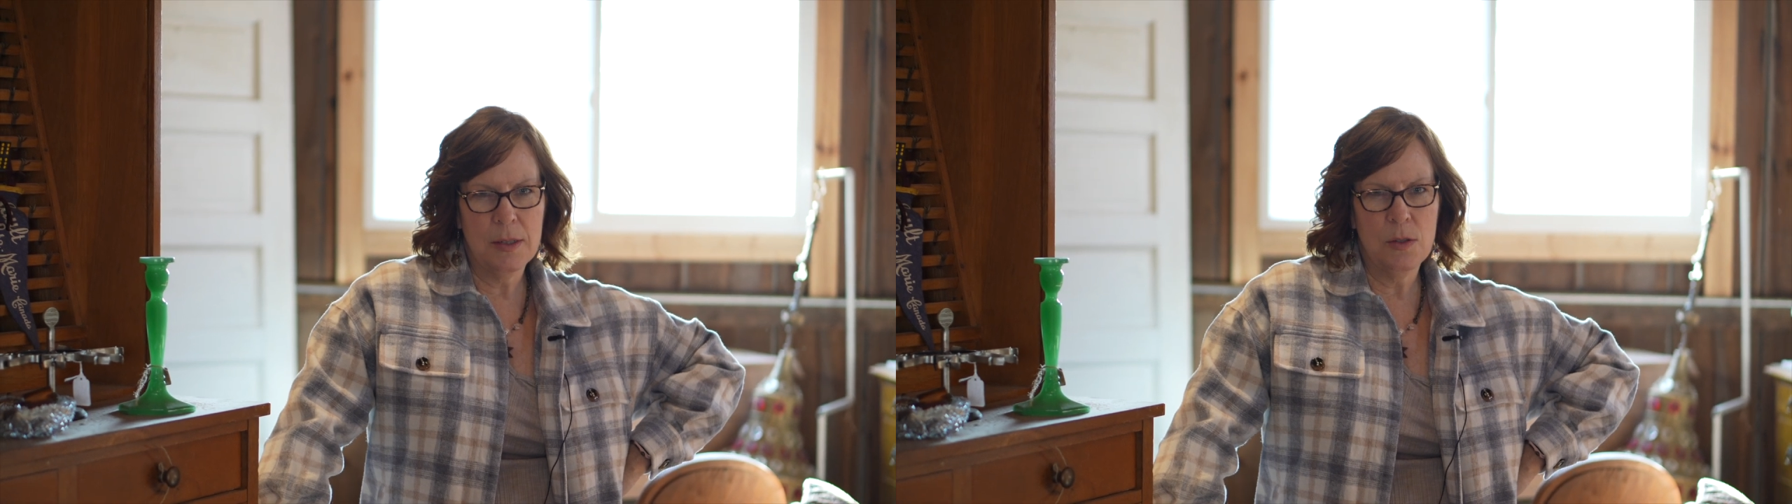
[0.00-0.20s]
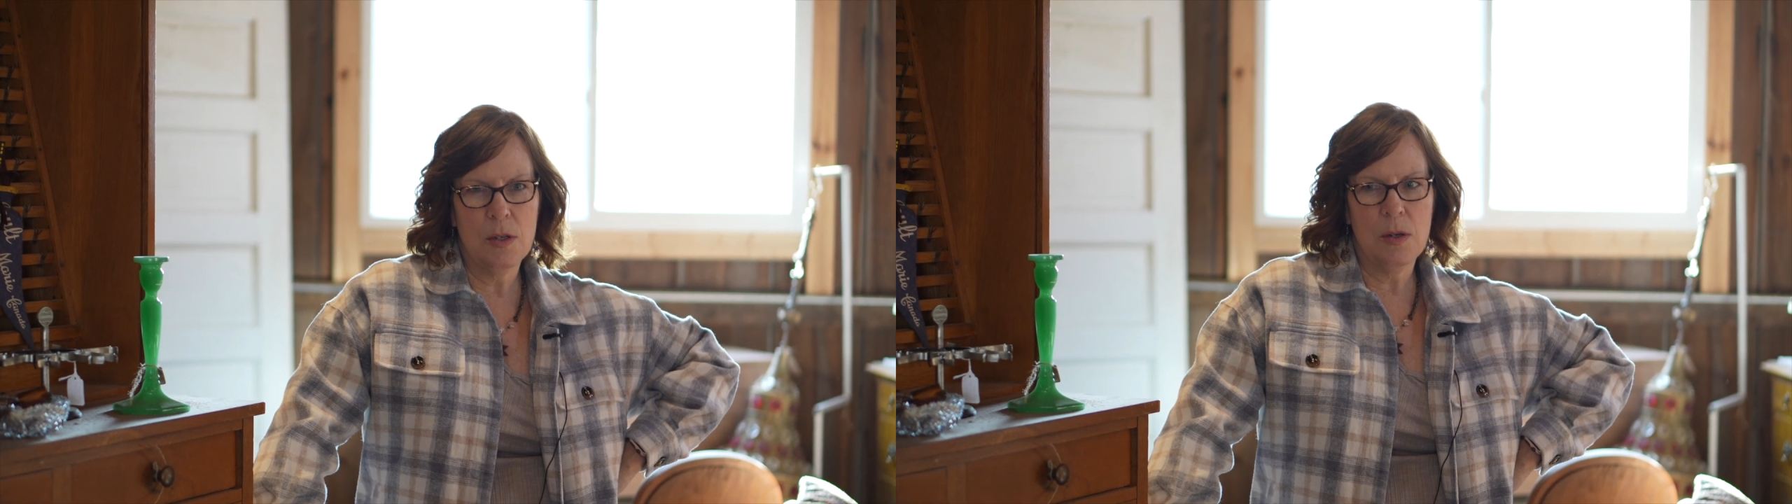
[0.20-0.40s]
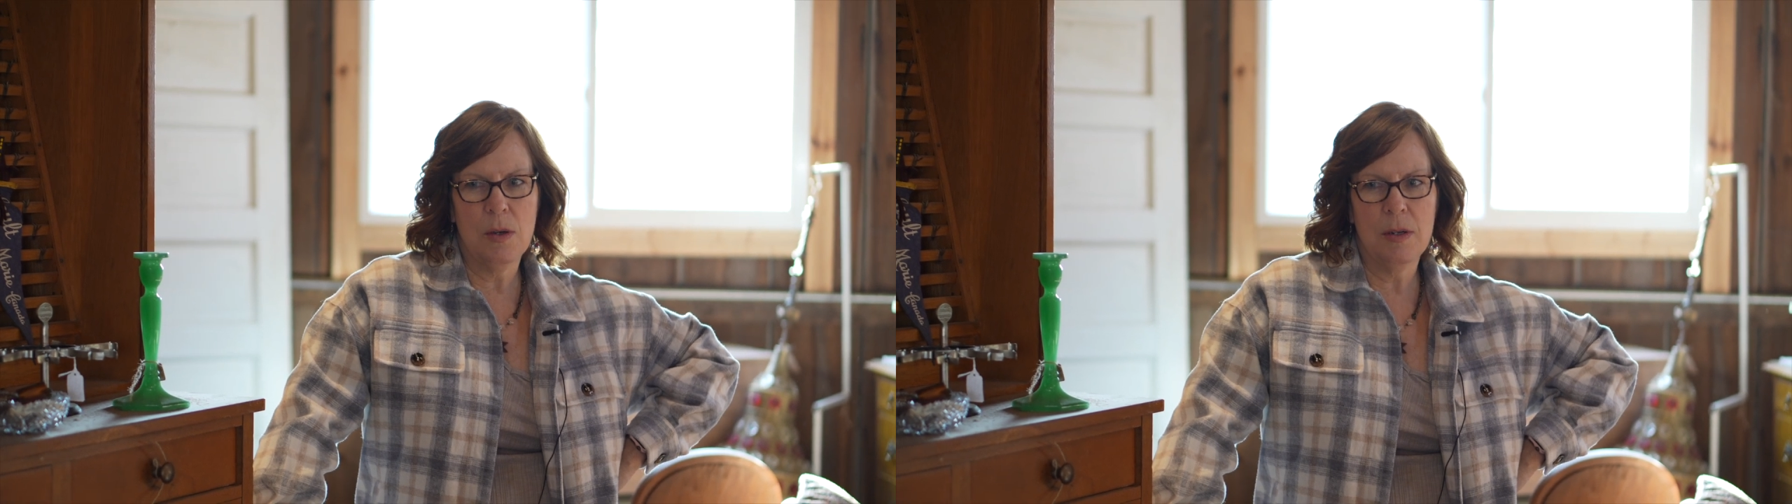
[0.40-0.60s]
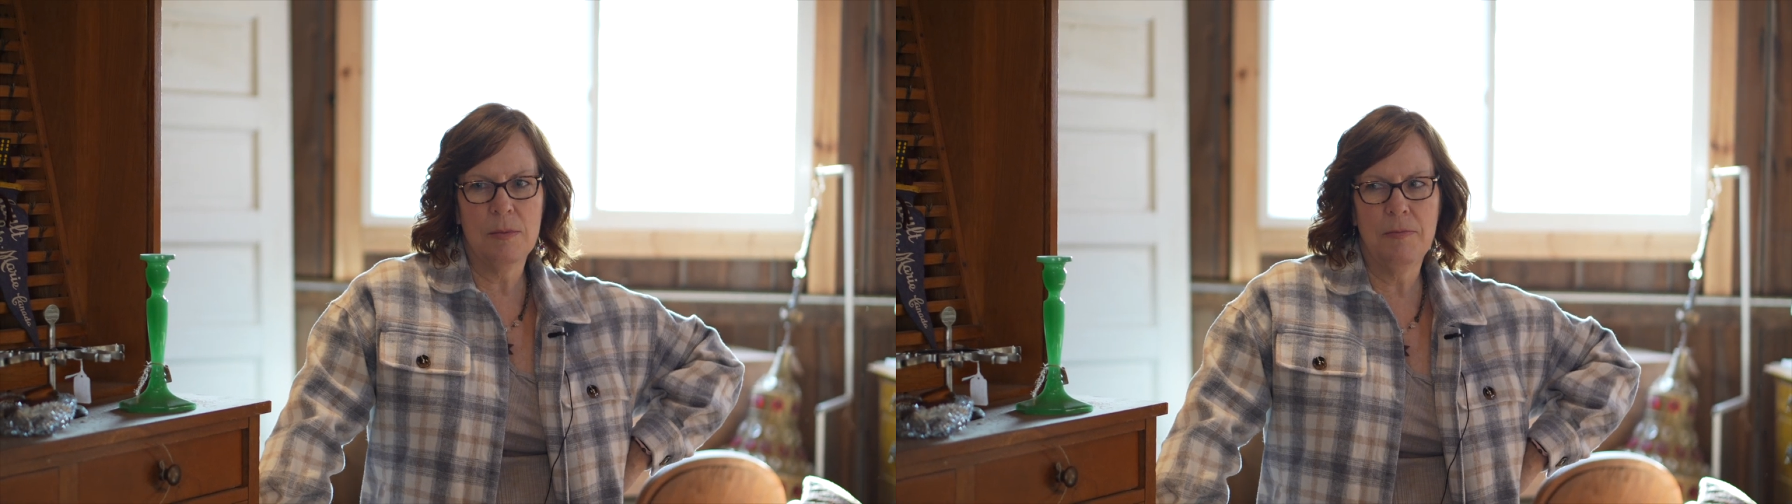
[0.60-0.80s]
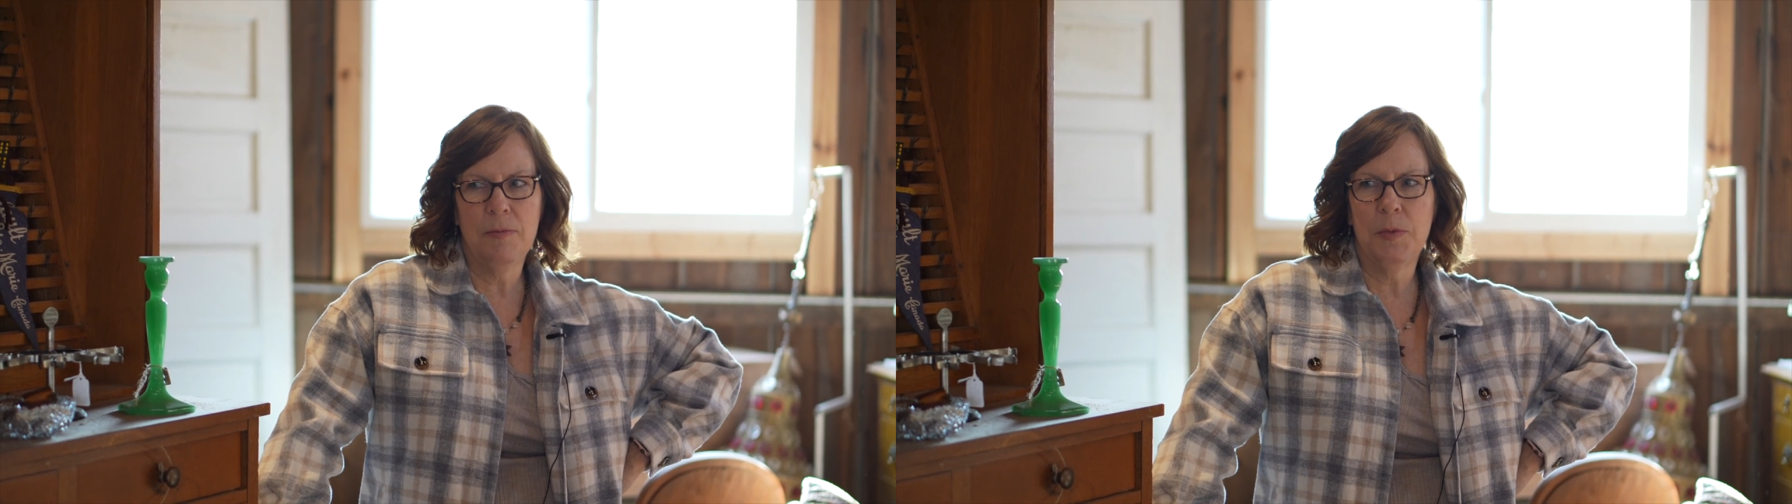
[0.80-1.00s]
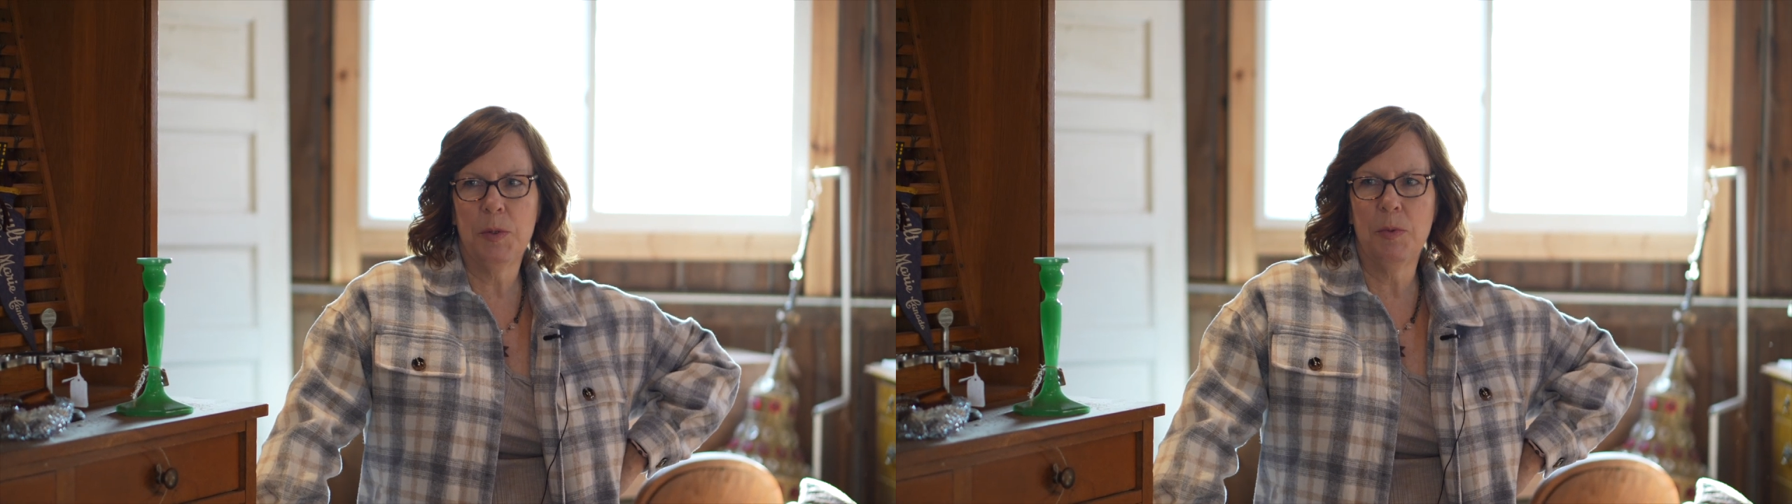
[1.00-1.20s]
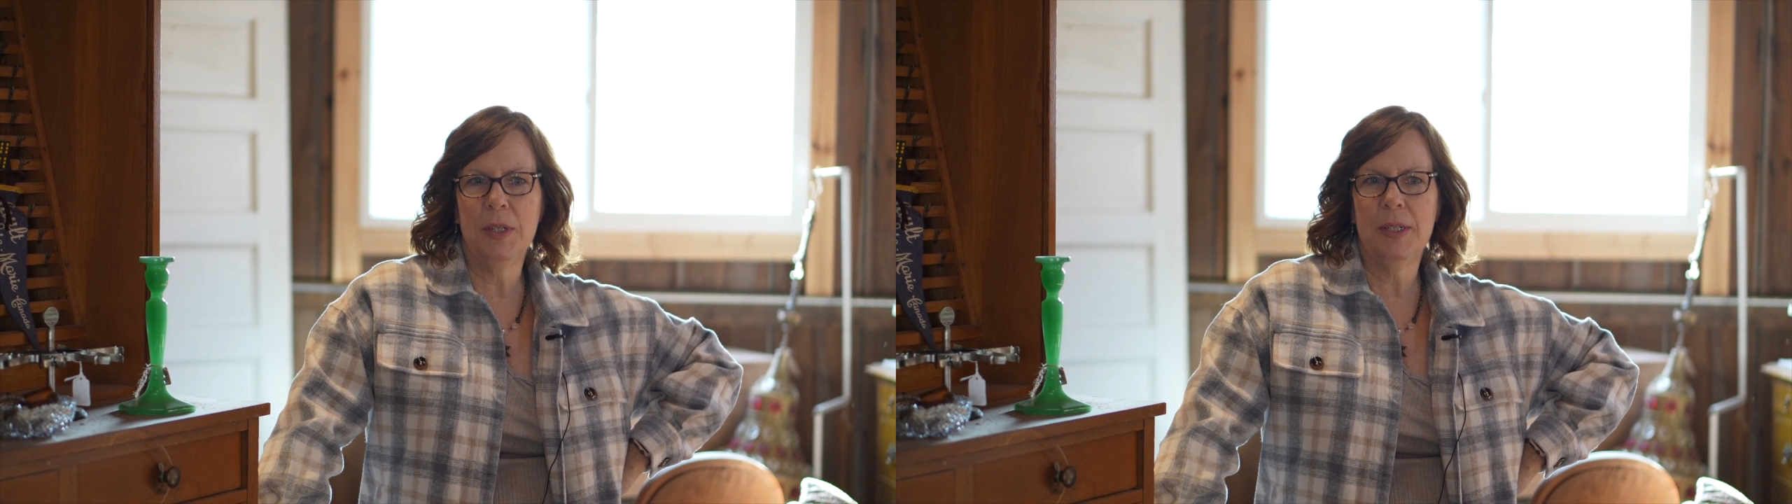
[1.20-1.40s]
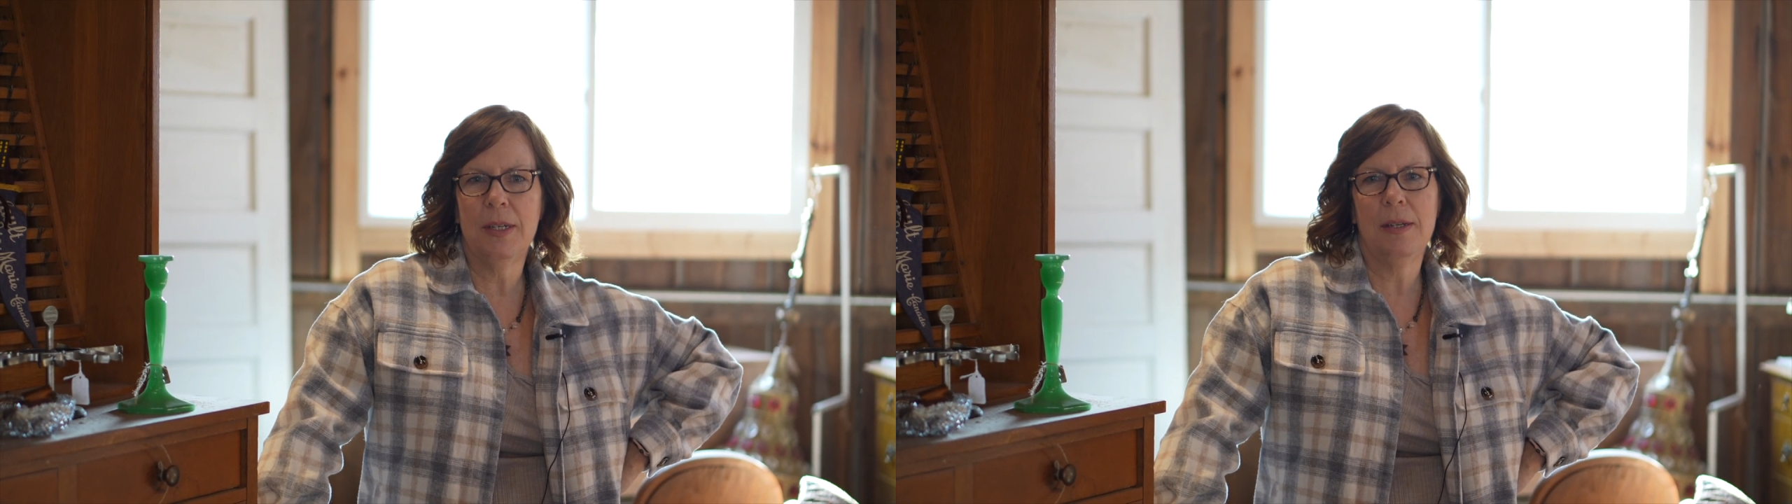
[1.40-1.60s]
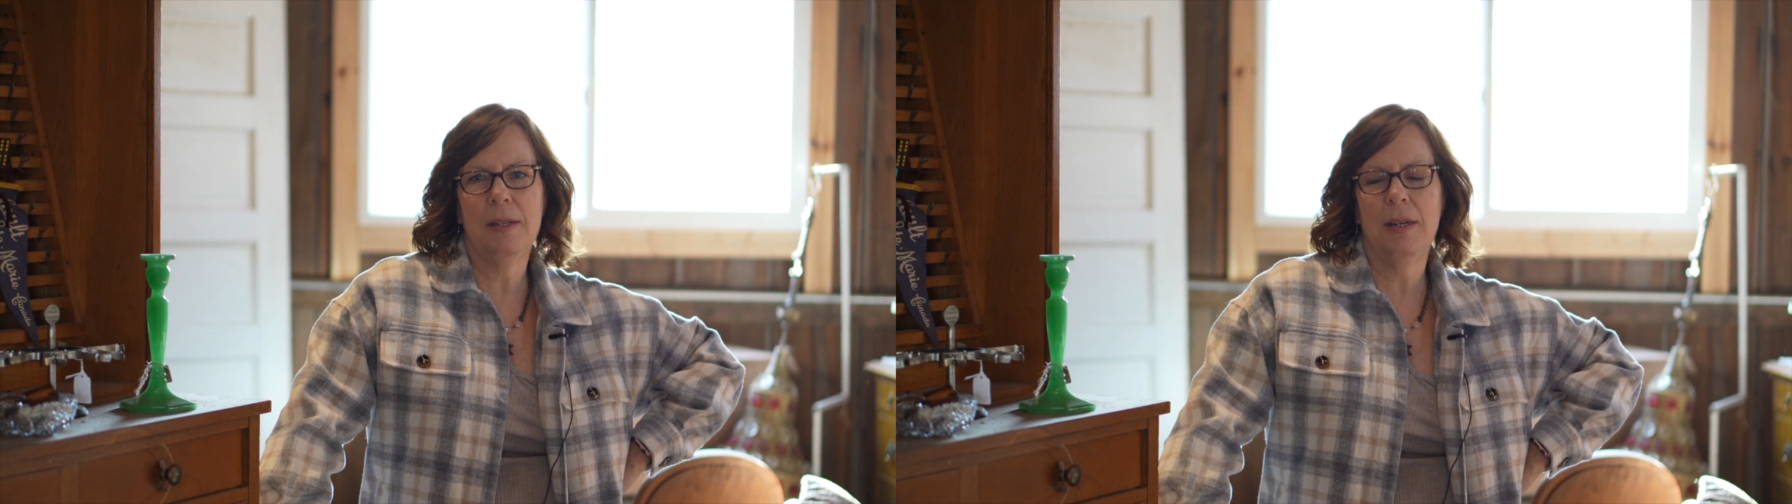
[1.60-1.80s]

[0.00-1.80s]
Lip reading: So our spring sale,